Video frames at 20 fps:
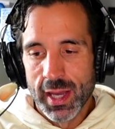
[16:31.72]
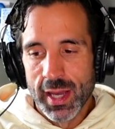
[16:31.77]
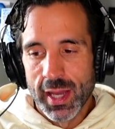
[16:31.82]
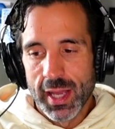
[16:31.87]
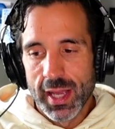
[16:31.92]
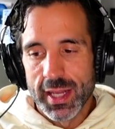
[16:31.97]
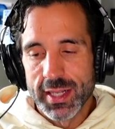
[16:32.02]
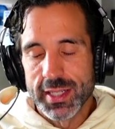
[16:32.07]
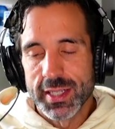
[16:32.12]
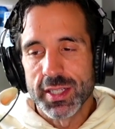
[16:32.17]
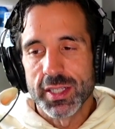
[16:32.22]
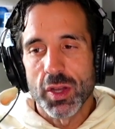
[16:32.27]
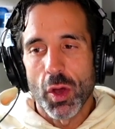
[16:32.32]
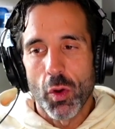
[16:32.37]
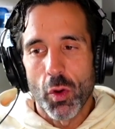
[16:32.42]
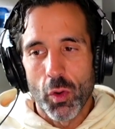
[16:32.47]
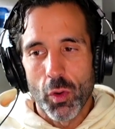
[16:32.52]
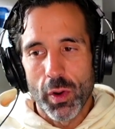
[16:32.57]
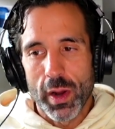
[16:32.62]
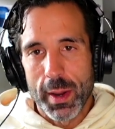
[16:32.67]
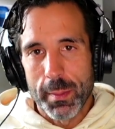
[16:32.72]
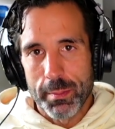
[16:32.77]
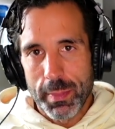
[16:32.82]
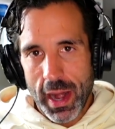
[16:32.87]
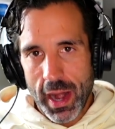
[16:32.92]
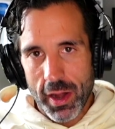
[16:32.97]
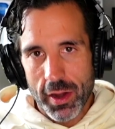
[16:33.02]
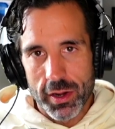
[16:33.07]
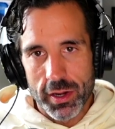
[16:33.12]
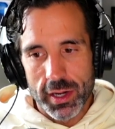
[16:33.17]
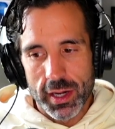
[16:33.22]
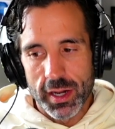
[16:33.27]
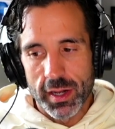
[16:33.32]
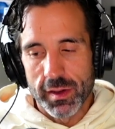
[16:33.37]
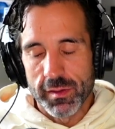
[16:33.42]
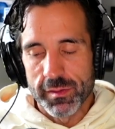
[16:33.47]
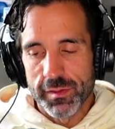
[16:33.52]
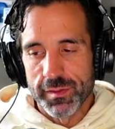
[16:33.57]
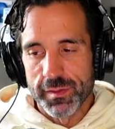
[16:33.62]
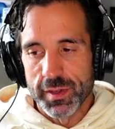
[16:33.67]
is so
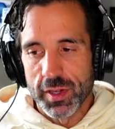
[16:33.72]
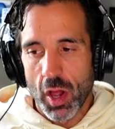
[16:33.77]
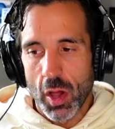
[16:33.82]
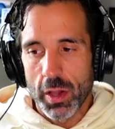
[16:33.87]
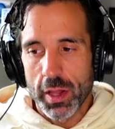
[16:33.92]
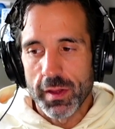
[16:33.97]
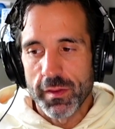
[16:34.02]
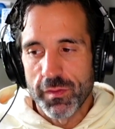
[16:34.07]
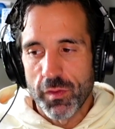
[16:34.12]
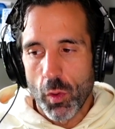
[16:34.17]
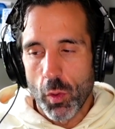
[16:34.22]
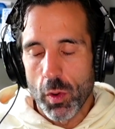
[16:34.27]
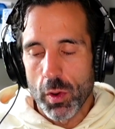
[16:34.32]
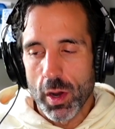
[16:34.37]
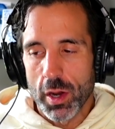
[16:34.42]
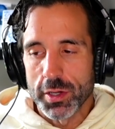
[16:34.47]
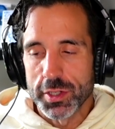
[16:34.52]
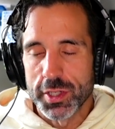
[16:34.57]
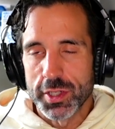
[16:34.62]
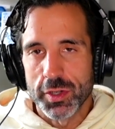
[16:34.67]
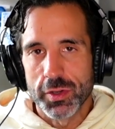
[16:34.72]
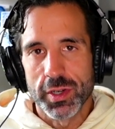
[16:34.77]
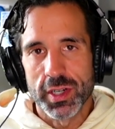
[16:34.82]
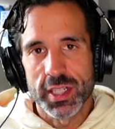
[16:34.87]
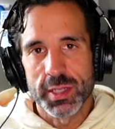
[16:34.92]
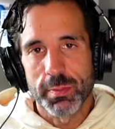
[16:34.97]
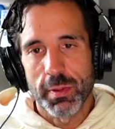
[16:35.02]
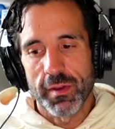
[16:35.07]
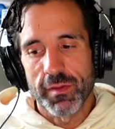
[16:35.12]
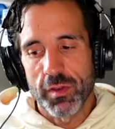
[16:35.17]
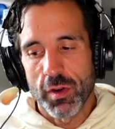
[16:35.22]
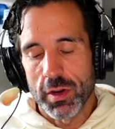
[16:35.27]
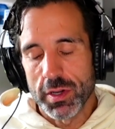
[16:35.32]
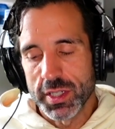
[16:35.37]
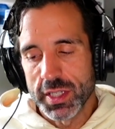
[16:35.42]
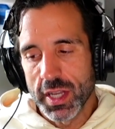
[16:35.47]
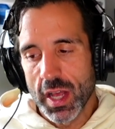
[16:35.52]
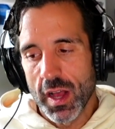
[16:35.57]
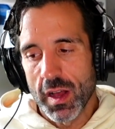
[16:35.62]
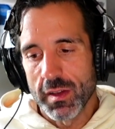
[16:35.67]
imperative, not only for our students, but for
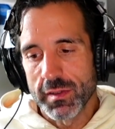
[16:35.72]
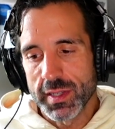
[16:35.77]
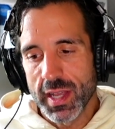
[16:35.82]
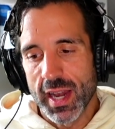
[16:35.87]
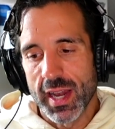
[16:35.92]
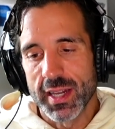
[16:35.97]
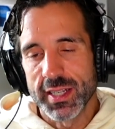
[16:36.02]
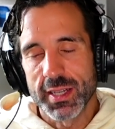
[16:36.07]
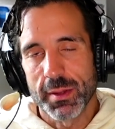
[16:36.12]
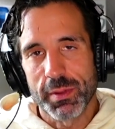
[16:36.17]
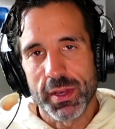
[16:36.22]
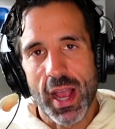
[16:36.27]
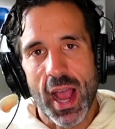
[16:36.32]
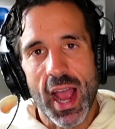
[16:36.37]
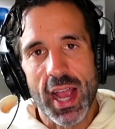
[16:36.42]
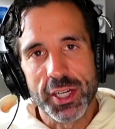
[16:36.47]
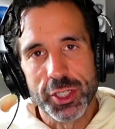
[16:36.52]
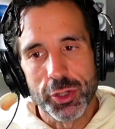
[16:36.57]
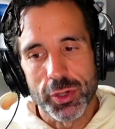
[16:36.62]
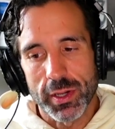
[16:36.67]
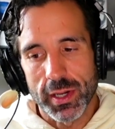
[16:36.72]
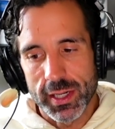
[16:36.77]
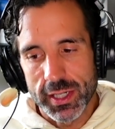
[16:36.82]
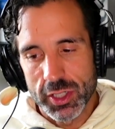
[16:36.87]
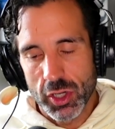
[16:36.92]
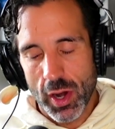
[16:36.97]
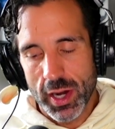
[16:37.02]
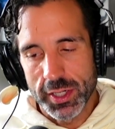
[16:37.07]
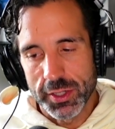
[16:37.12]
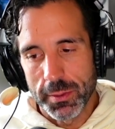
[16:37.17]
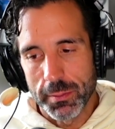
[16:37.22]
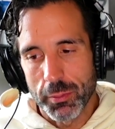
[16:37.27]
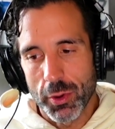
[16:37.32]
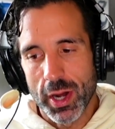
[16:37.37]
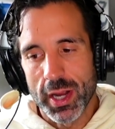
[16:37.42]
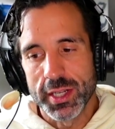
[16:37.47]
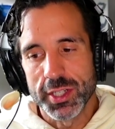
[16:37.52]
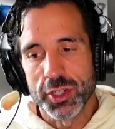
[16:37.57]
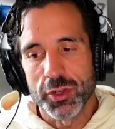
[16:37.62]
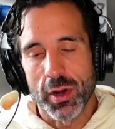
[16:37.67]
ourselves. And it's something I try, try to
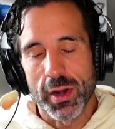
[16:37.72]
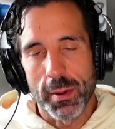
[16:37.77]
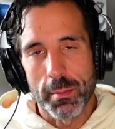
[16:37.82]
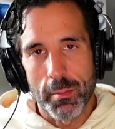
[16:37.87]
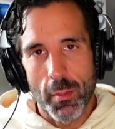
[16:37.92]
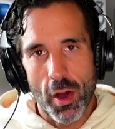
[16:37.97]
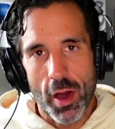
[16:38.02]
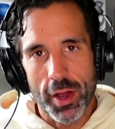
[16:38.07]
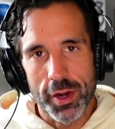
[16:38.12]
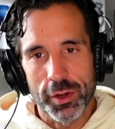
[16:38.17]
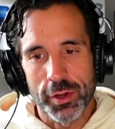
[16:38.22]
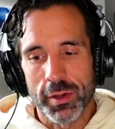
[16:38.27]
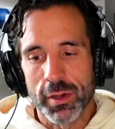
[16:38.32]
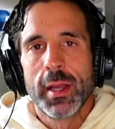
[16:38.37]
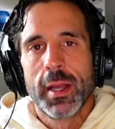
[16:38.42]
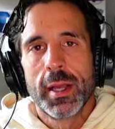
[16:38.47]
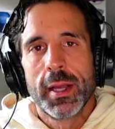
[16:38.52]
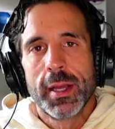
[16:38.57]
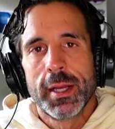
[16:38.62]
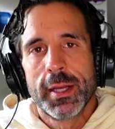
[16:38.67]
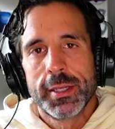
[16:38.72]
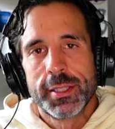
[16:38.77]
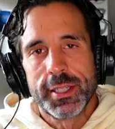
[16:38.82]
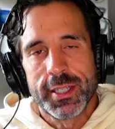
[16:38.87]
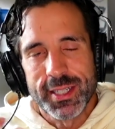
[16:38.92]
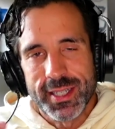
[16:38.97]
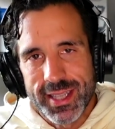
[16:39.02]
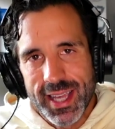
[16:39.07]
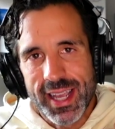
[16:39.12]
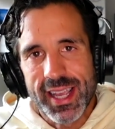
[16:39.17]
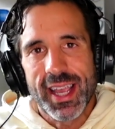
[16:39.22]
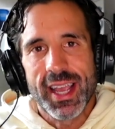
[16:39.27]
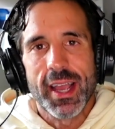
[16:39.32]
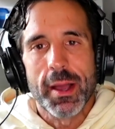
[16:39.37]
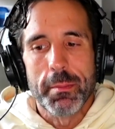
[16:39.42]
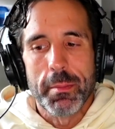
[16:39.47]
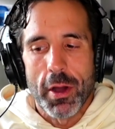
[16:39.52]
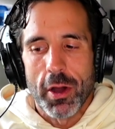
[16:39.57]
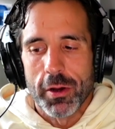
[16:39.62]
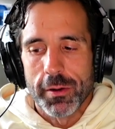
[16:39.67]
embrace, try to model. Just thinking
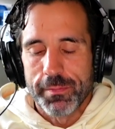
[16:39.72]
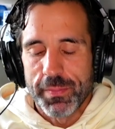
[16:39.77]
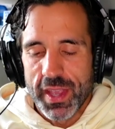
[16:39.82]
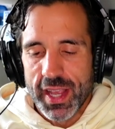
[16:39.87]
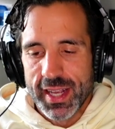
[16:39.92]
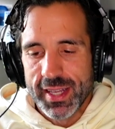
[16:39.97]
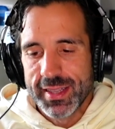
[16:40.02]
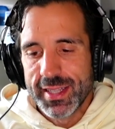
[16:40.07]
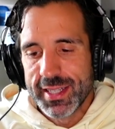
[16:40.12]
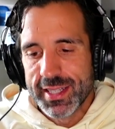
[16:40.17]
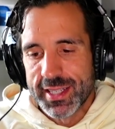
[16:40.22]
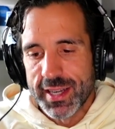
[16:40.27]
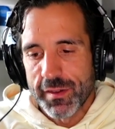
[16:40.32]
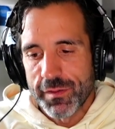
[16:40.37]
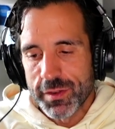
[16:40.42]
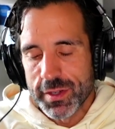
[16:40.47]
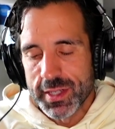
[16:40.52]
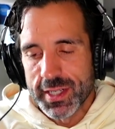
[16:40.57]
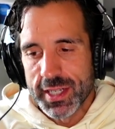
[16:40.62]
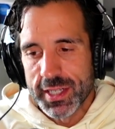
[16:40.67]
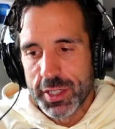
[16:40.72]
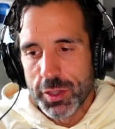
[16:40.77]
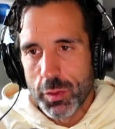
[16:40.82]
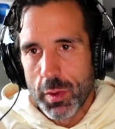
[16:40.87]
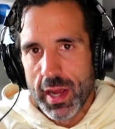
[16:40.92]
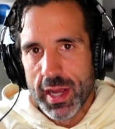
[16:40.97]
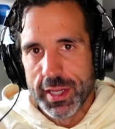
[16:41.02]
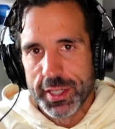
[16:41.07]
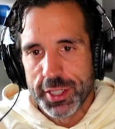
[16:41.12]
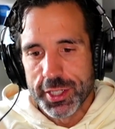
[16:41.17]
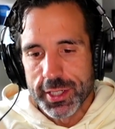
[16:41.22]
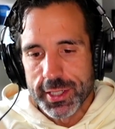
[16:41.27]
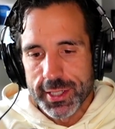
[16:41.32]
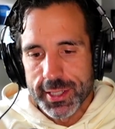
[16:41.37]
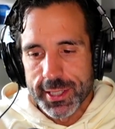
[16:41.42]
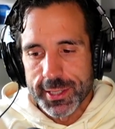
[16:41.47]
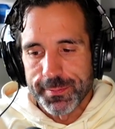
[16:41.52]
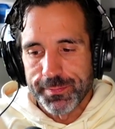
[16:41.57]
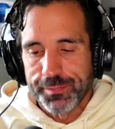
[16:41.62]
about in these different situations,